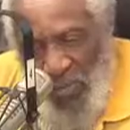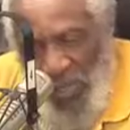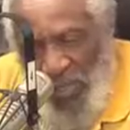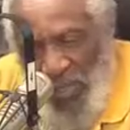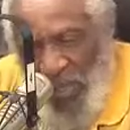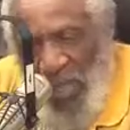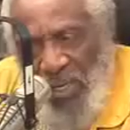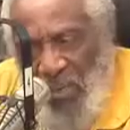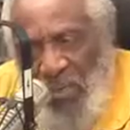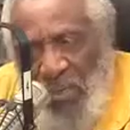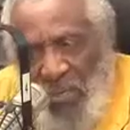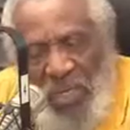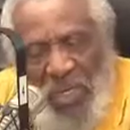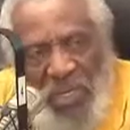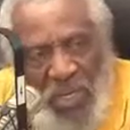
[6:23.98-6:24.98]
we say,
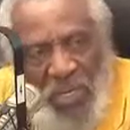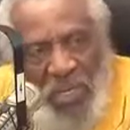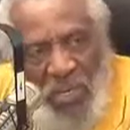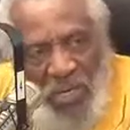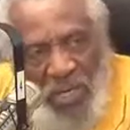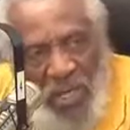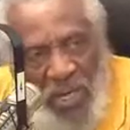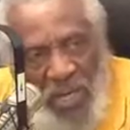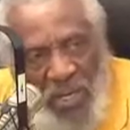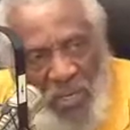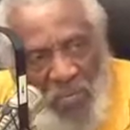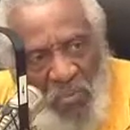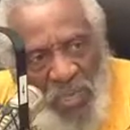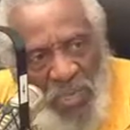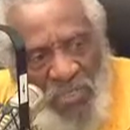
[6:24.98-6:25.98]
okay, and
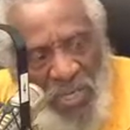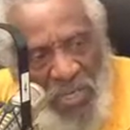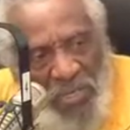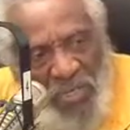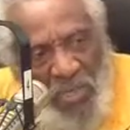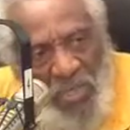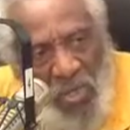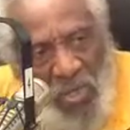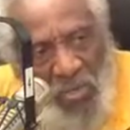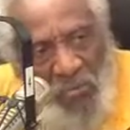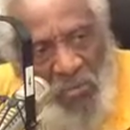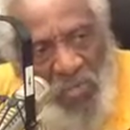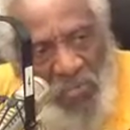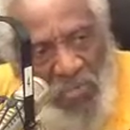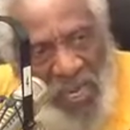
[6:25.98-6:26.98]
then we think just
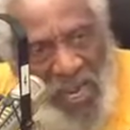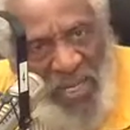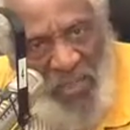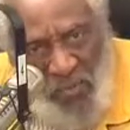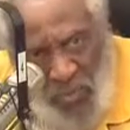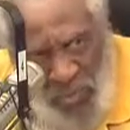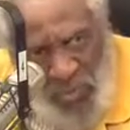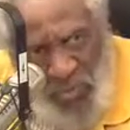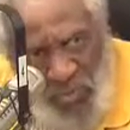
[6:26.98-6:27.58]
because we black and